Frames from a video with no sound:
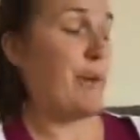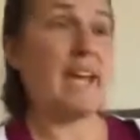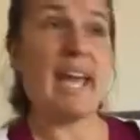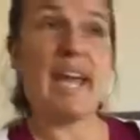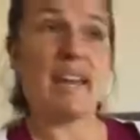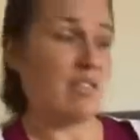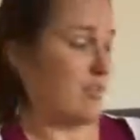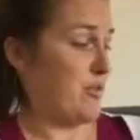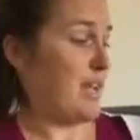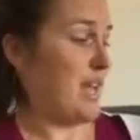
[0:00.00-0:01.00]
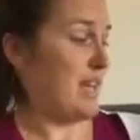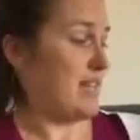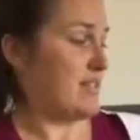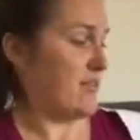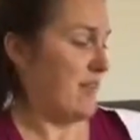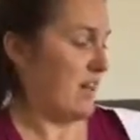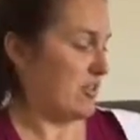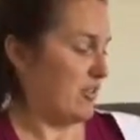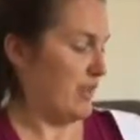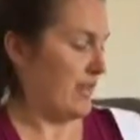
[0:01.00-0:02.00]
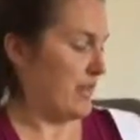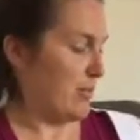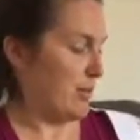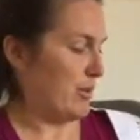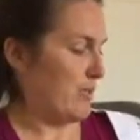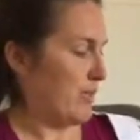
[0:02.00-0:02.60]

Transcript: by 8 or if 8 is a factor of that number?